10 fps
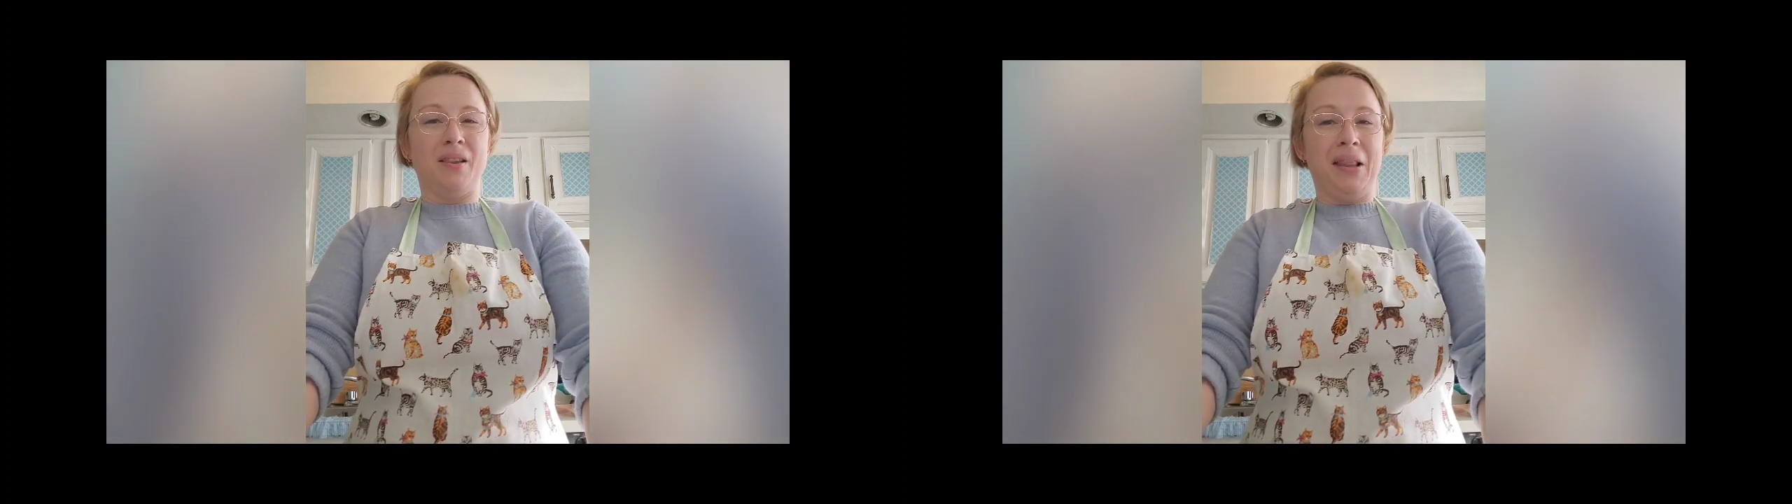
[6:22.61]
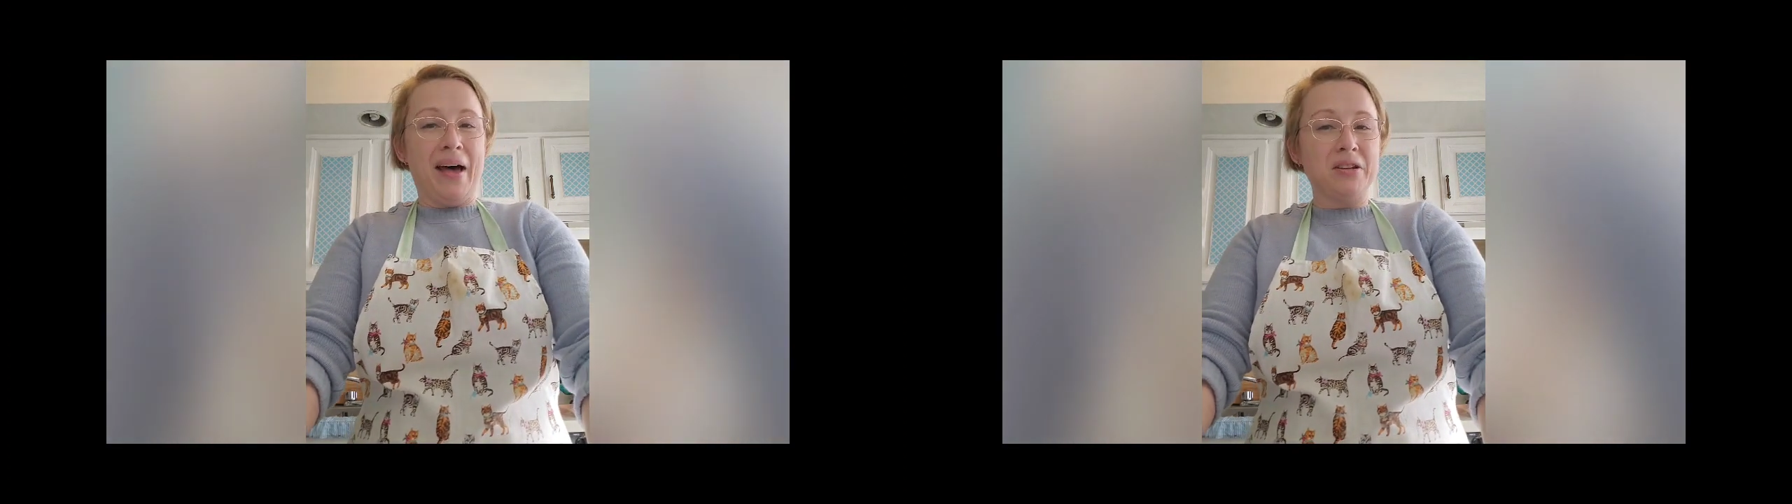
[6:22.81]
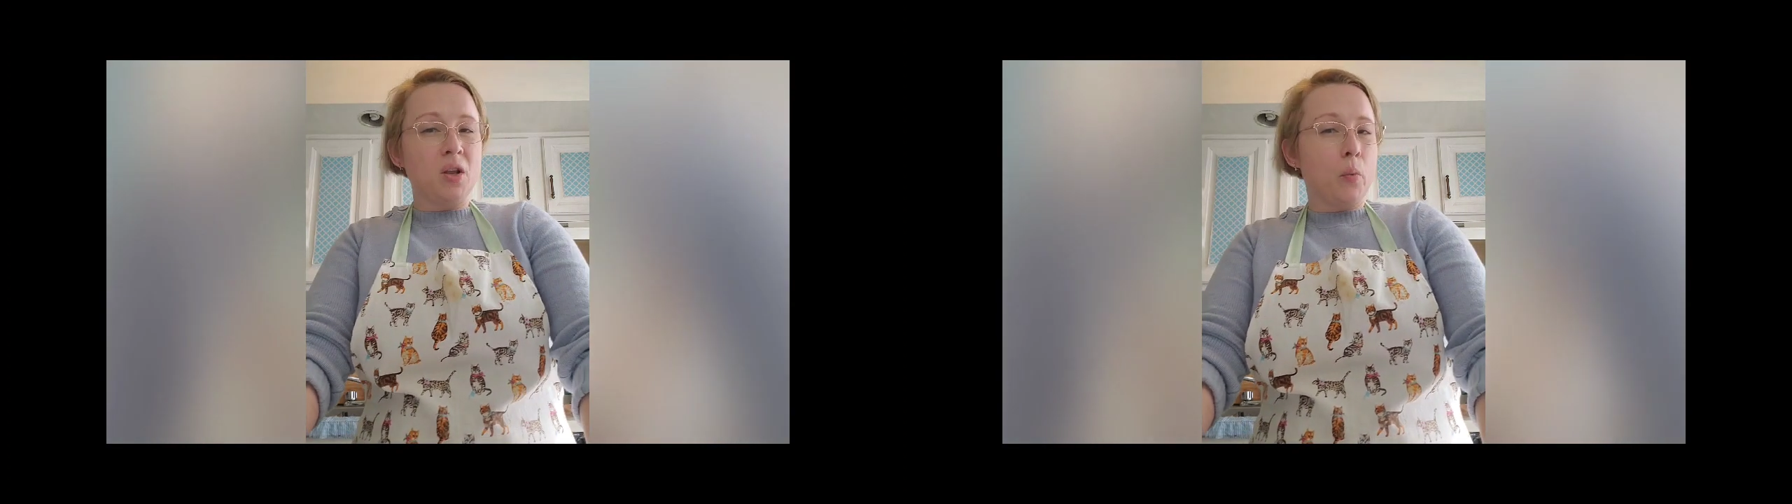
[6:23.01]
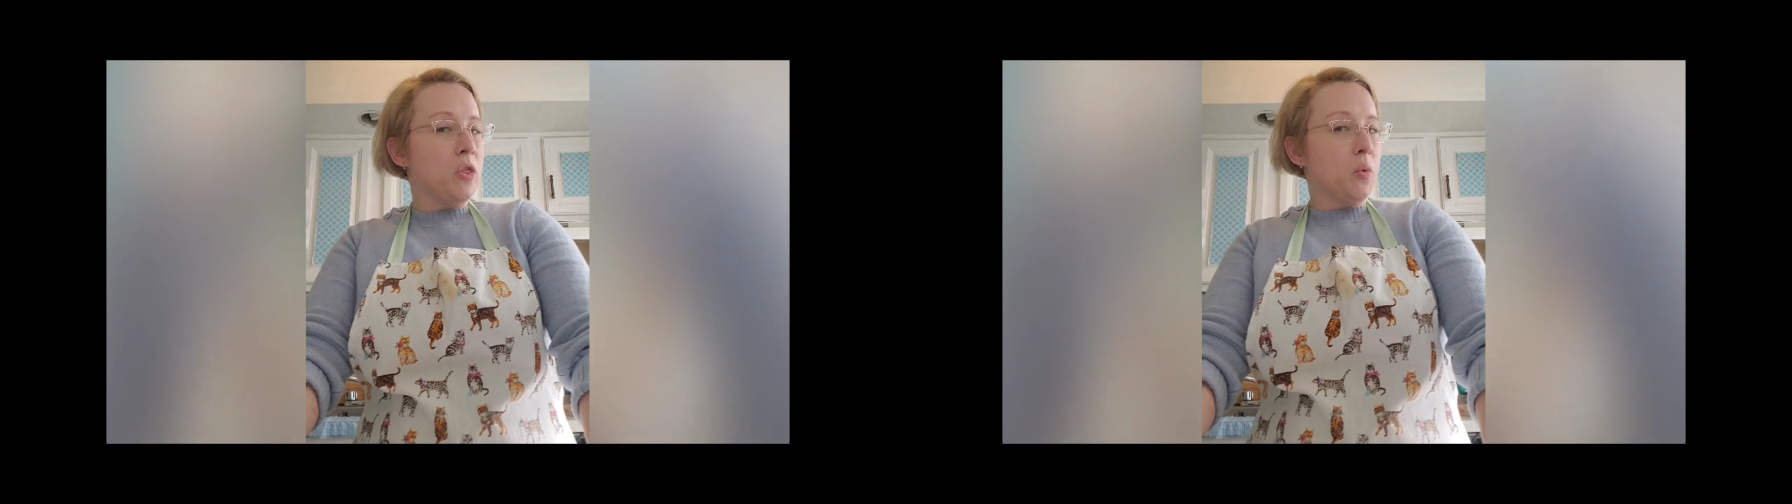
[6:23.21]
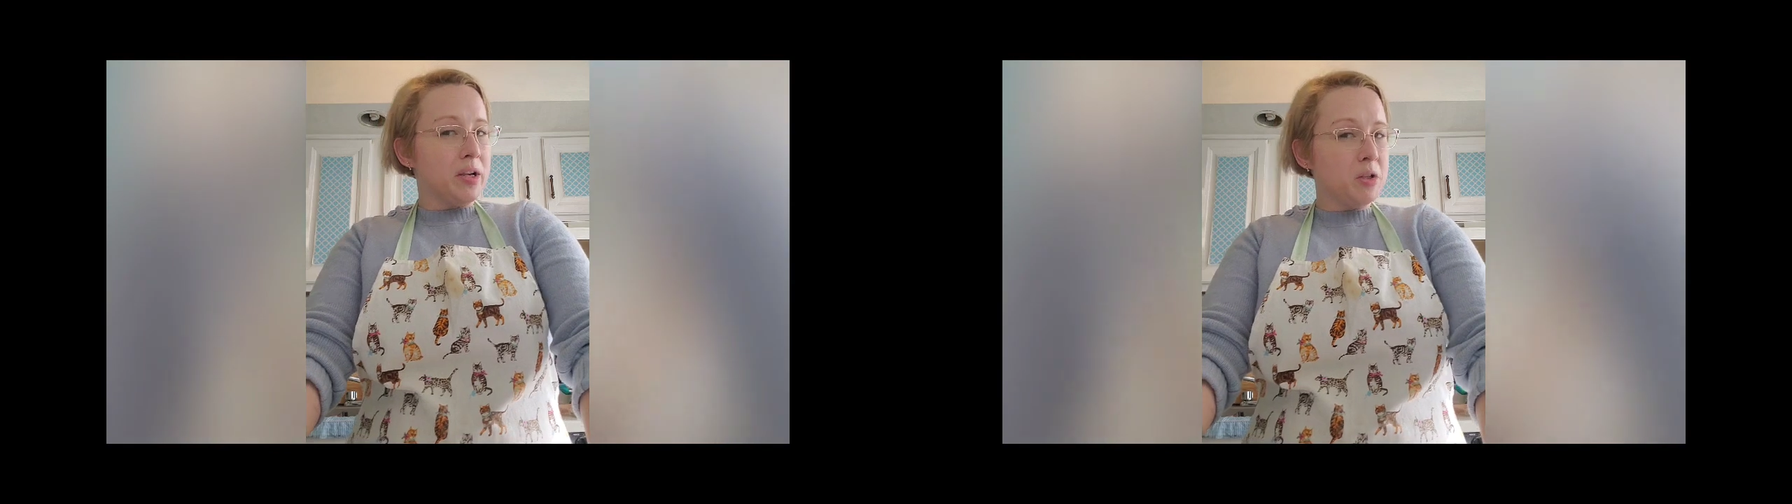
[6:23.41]
less than
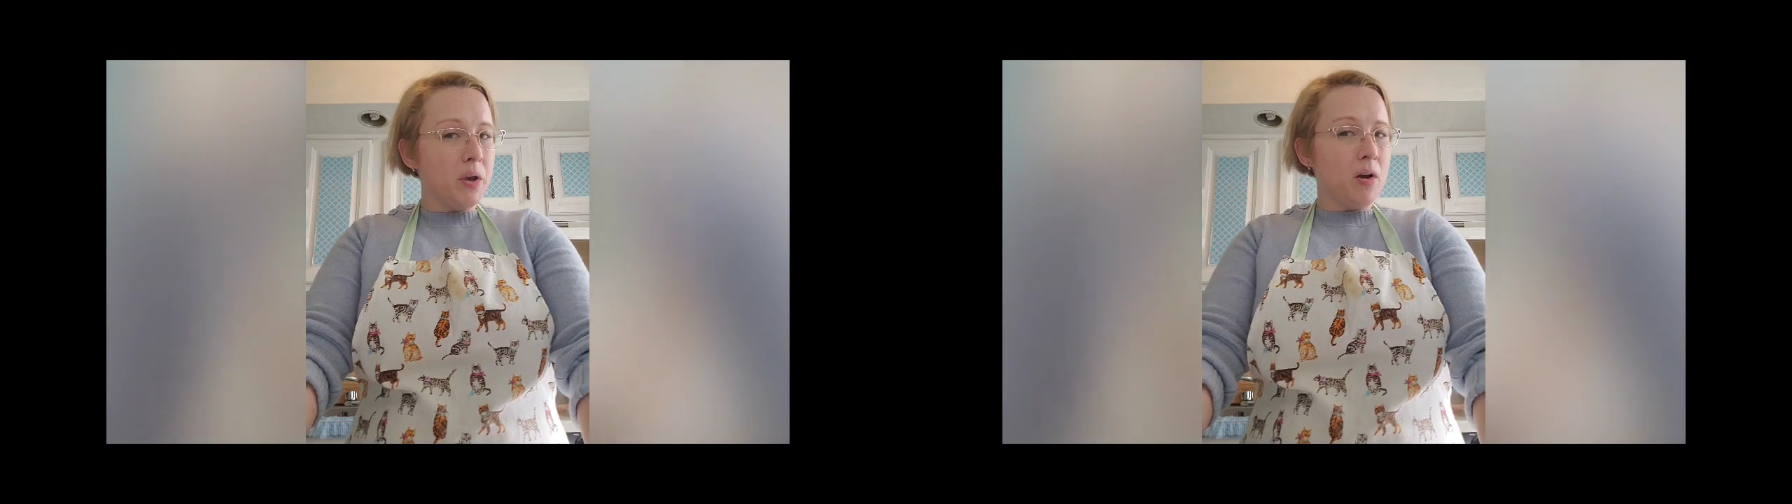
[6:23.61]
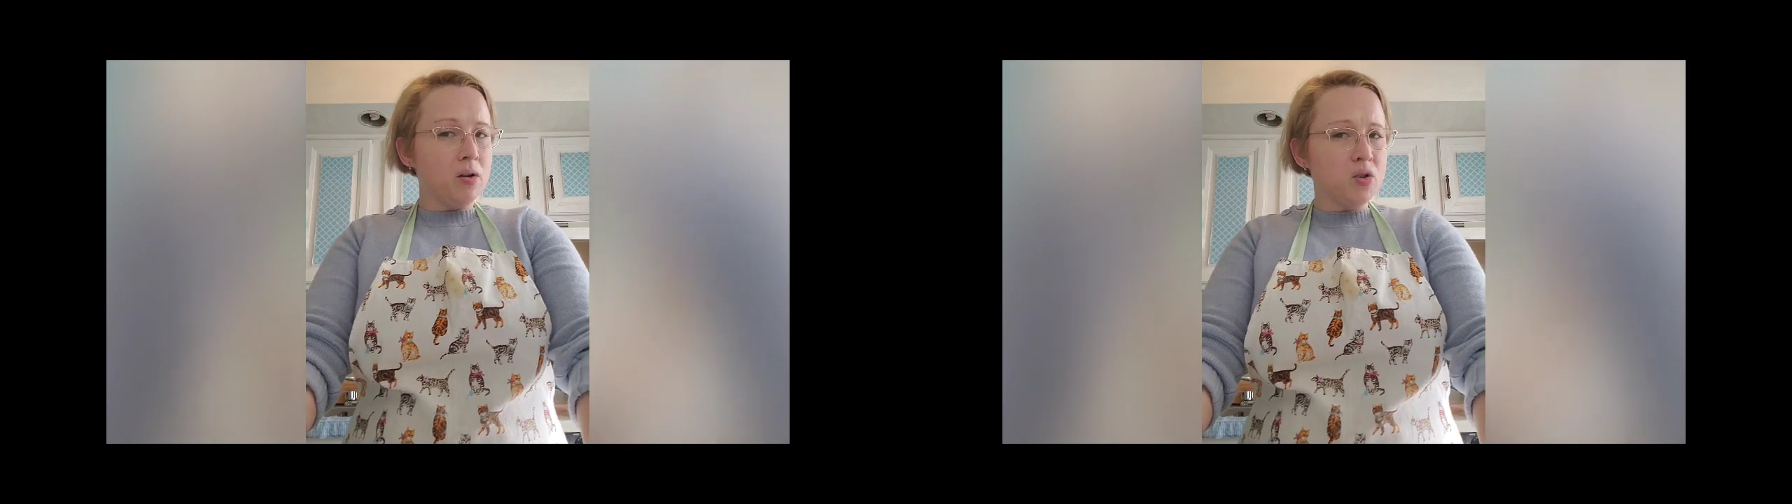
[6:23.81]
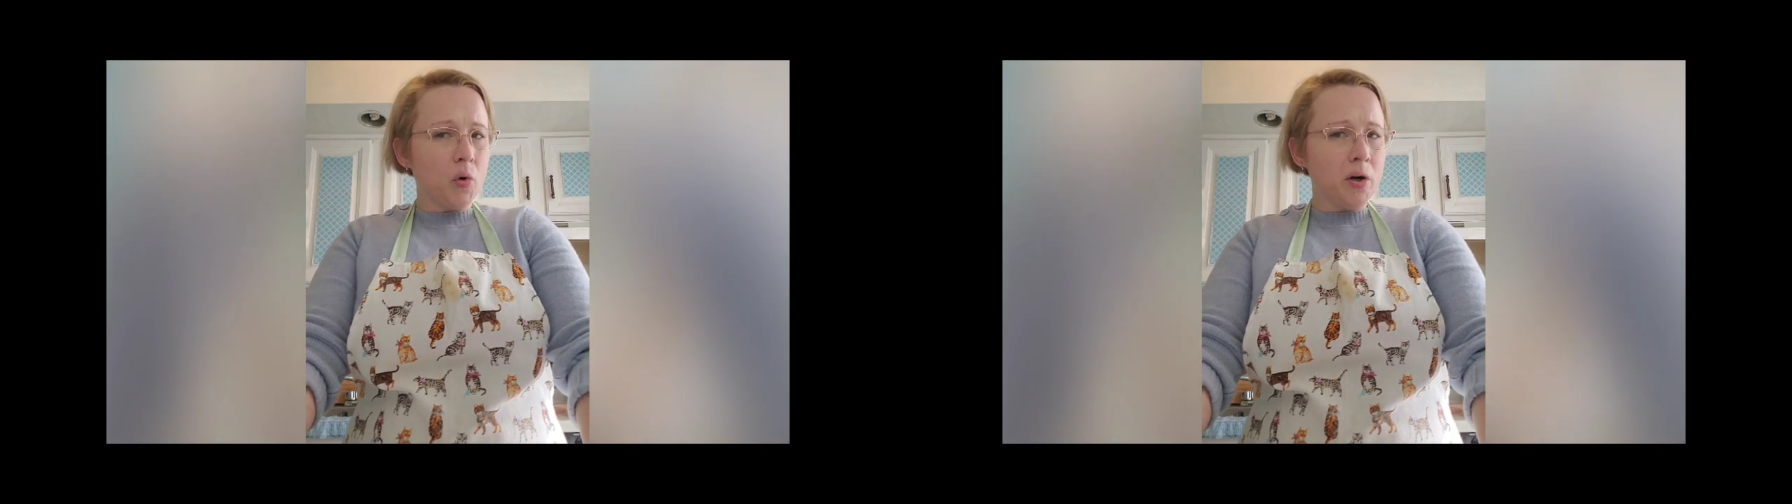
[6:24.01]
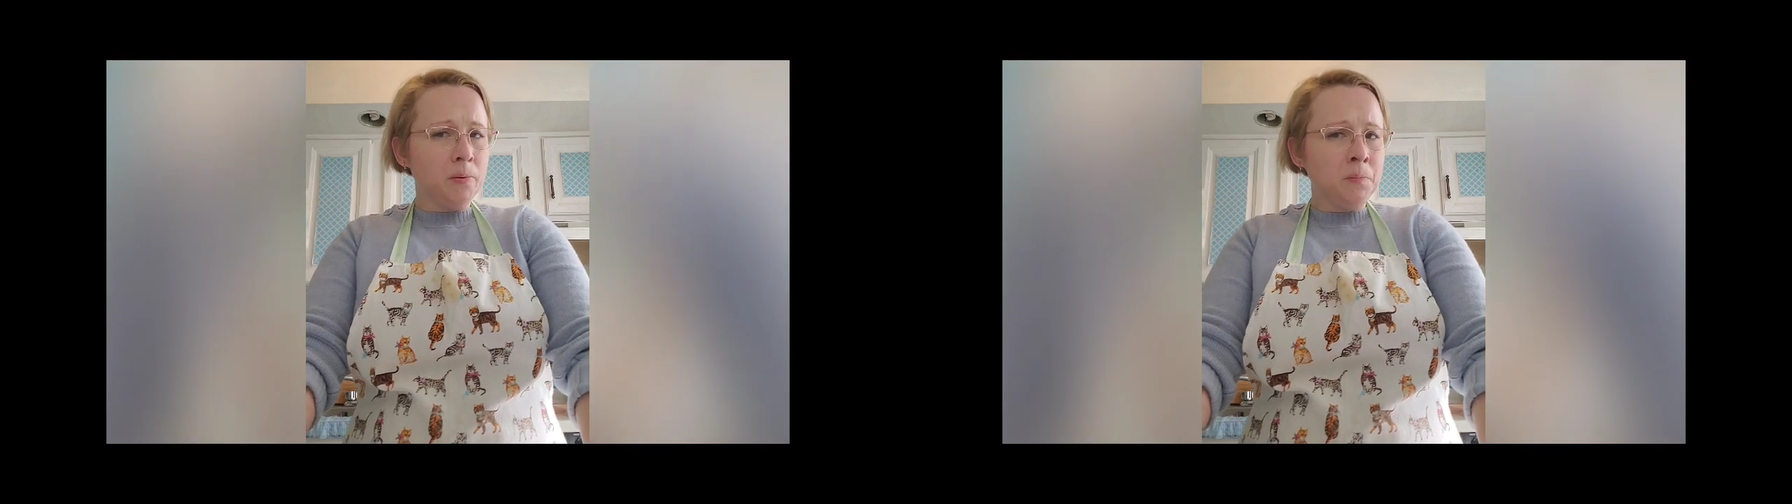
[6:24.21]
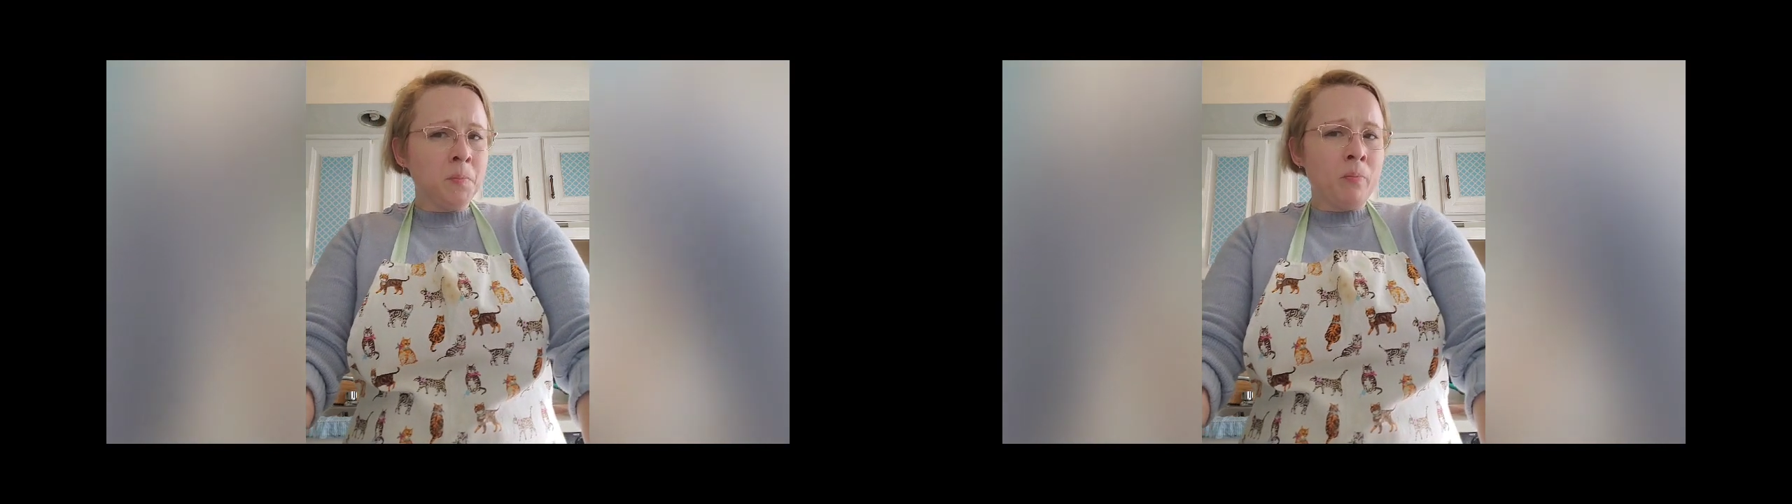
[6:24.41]
what the recipe calls for